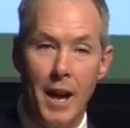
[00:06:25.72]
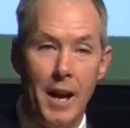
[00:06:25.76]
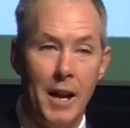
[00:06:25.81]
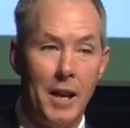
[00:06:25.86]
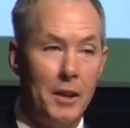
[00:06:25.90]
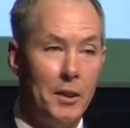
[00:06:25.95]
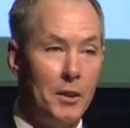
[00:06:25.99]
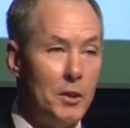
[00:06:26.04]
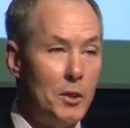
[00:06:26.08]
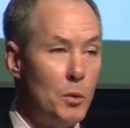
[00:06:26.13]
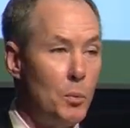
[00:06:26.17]

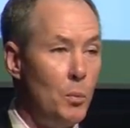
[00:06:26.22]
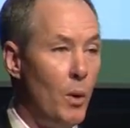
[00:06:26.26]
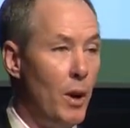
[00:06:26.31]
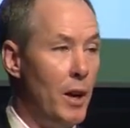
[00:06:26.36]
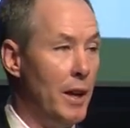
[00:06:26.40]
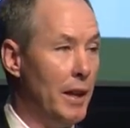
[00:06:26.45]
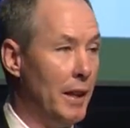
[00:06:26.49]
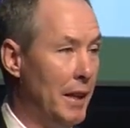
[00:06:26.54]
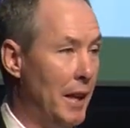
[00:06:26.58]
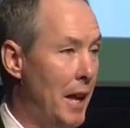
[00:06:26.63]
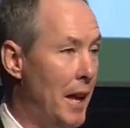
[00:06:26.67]
I just
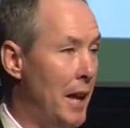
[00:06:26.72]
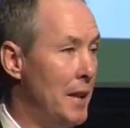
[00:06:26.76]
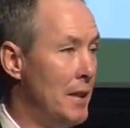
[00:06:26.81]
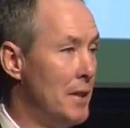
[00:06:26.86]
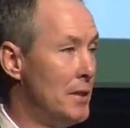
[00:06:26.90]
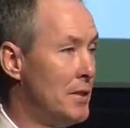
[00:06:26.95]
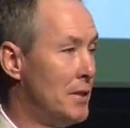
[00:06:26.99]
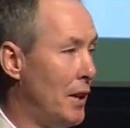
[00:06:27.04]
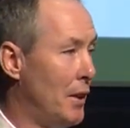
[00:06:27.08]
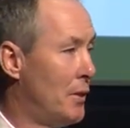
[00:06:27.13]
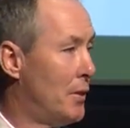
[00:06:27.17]
want to
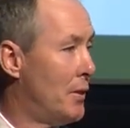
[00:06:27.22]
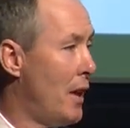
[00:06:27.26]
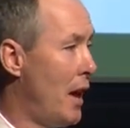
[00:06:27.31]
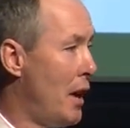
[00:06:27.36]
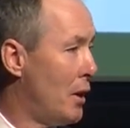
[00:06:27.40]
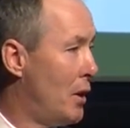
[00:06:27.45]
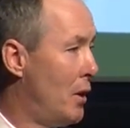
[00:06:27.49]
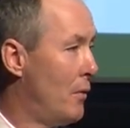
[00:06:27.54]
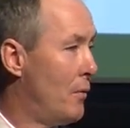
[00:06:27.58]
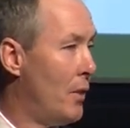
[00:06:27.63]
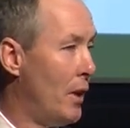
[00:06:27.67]
again say
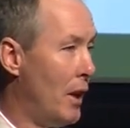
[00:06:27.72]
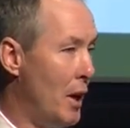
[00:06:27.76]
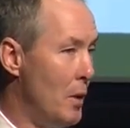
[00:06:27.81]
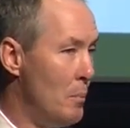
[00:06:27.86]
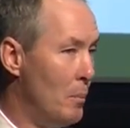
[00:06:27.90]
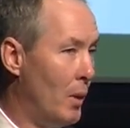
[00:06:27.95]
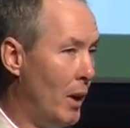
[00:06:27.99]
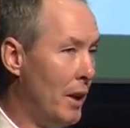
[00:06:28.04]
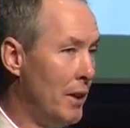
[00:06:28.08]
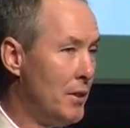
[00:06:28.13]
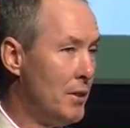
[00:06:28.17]
thank you
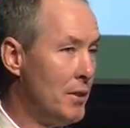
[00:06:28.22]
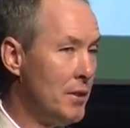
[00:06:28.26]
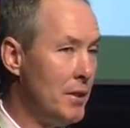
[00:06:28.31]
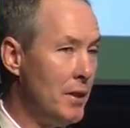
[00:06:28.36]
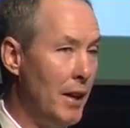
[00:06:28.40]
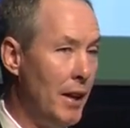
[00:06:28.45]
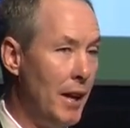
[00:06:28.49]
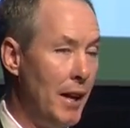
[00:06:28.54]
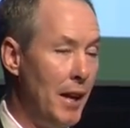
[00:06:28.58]
very much.